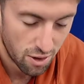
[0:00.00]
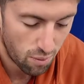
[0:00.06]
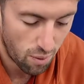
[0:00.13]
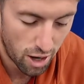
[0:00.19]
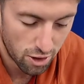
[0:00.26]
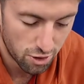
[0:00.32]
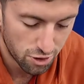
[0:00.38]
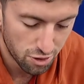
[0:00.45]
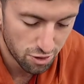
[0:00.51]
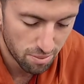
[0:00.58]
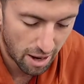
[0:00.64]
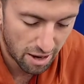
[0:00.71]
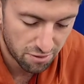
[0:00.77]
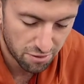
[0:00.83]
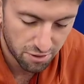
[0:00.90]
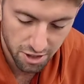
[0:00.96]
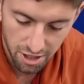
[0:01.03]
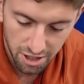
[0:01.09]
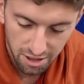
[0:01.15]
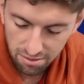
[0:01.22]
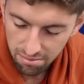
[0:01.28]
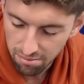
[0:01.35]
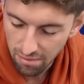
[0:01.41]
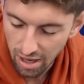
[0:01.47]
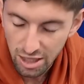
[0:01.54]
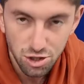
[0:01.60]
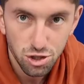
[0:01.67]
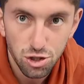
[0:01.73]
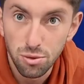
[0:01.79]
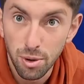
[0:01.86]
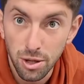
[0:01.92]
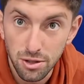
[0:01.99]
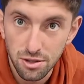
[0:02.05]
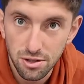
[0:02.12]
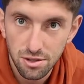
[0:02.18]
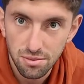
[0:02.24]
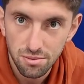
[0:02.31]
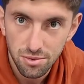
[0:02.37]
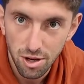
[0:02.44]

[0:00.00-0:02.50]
Why not do them after like 2 months?